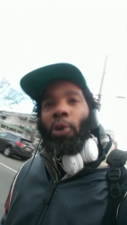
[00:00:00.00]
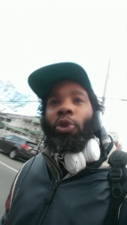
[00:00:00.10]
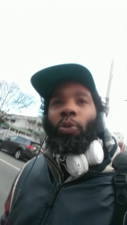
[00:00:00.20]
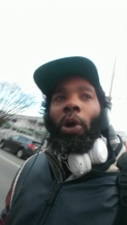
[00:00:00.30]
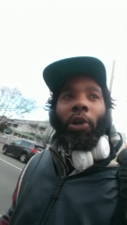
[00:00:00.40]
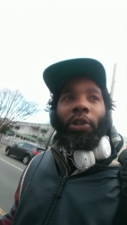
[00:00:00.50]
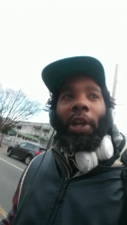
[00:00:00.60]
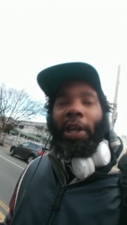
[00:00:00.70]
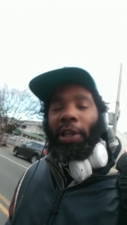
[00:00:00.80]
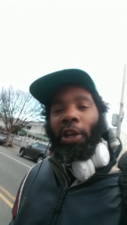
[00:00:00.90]
use words
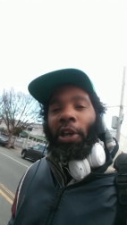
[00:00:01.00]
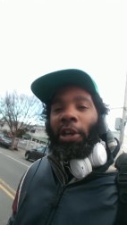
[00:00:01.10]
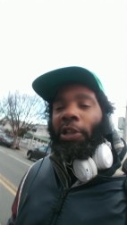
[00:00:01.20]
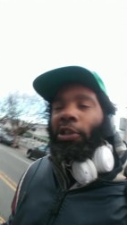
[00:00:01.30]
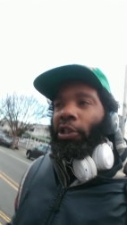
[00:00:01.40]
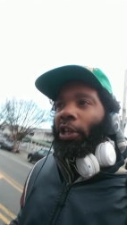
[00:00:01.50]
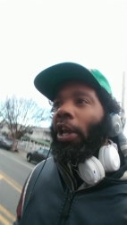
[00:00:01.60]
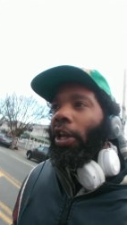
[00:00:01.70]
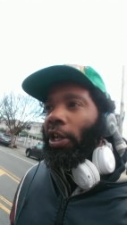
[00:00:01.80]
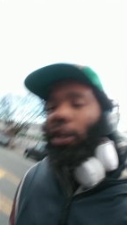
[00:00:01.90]
like
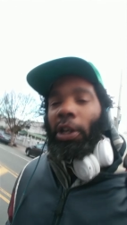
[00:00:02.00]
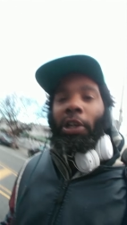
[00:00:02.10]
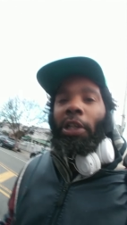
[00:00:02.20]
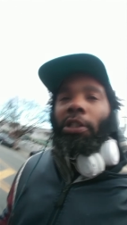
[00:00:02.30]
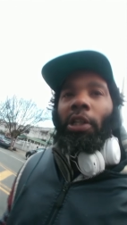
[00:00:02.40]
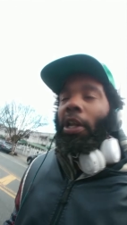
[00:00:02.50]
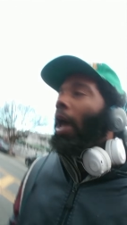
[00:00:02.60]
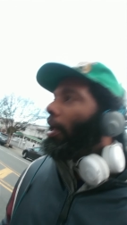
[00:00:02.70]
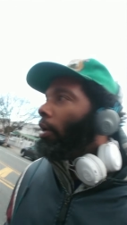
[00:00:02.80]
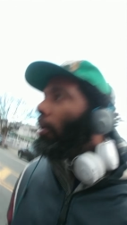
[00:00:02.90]
entertain and this and
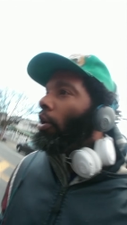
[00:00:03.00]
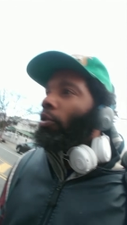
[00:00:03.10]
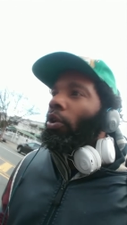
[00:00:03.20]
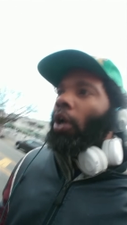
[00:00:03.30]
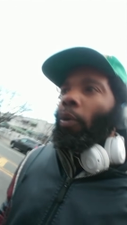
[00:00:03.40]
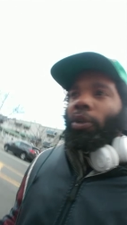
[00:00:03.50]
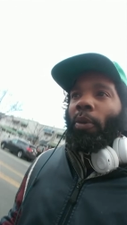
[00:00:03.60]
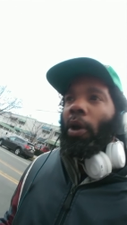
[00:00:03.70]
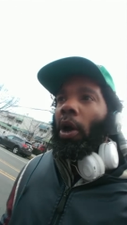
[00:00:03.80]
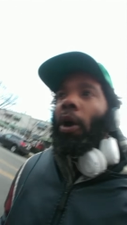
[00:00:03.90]
that. You know, when,
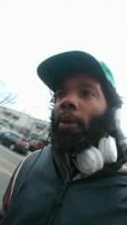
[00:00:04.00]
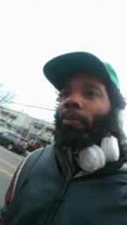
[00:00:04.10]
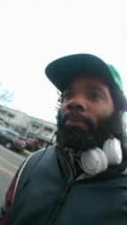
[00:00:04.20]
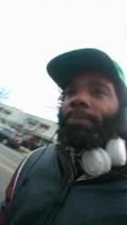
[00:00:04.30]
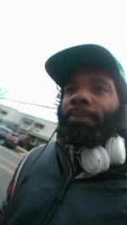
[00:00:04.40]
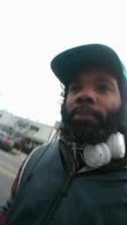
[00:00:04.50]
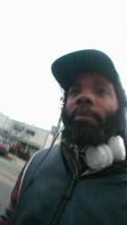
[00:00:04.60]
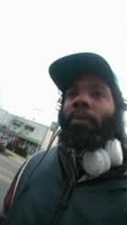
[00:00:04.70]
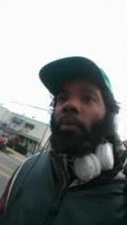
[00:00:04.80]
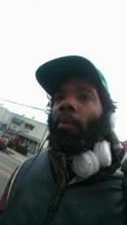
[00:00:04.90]
um,
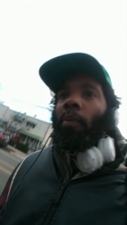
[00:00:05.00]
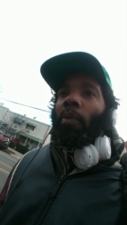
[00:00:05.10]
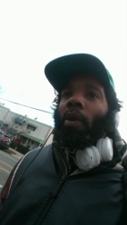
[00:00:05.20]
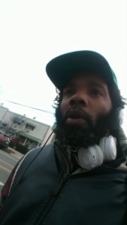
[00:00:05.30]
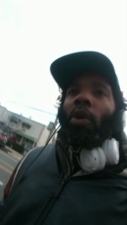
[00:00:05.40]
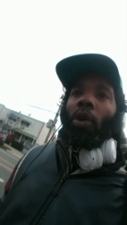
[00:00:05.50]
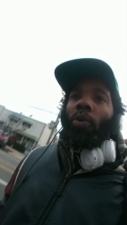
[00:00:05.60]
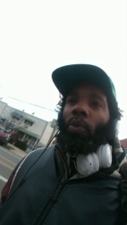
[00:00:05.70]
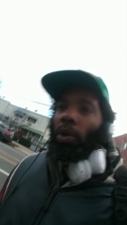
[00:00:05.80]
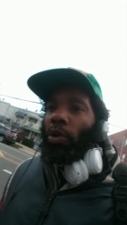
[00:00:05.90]

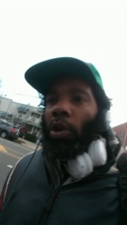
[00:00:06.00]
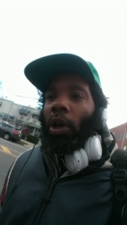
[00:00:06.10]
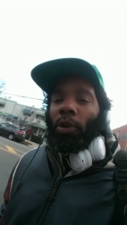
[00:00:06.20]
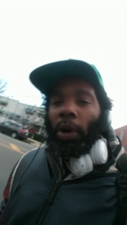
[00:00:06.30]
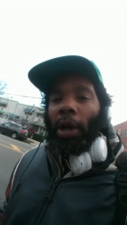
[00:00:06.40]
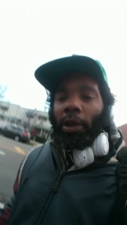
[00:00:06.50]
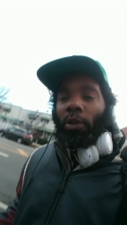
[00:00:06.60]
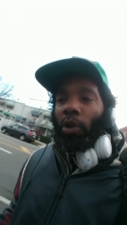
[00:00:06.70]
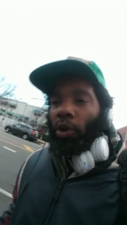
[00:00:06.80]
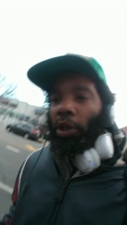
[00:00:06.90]
when you look, right,
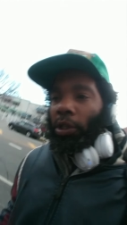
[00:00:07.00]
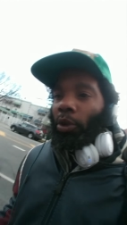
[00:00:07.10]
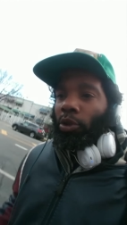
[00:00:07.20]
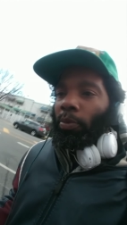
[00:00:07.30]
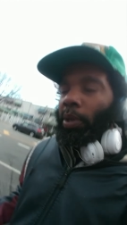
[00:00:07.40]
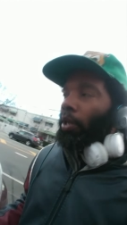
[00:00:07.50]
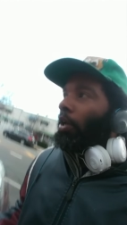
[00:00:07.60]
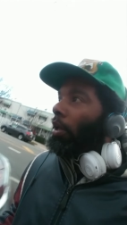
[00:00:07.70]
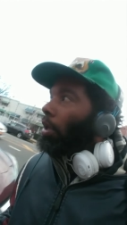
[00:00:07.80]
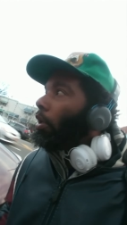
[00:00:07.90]
you look on the social
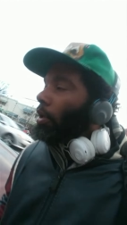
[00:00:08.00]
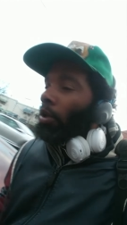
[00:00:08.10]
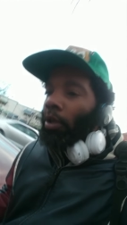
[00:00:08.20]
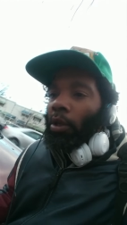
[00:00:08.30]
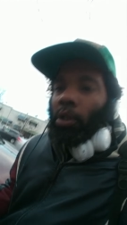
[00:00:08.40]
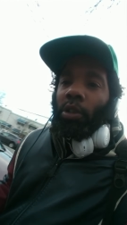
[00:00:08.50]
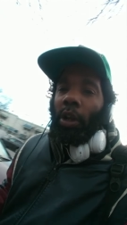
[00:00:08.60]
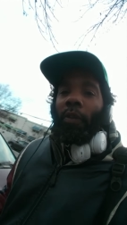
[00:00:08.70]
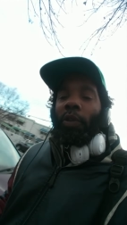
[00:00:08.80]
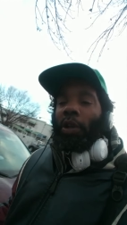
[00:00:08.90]
media
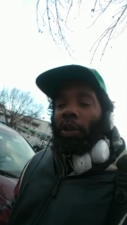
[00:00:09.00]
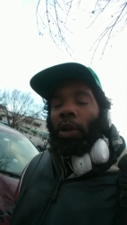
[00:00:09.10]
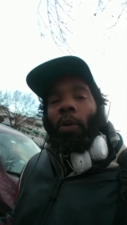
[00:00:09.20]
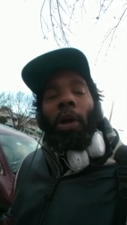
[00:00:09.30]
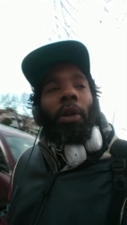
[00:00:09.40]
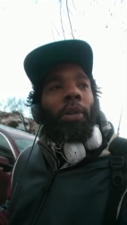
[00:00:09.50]
stuff, you say, you know what?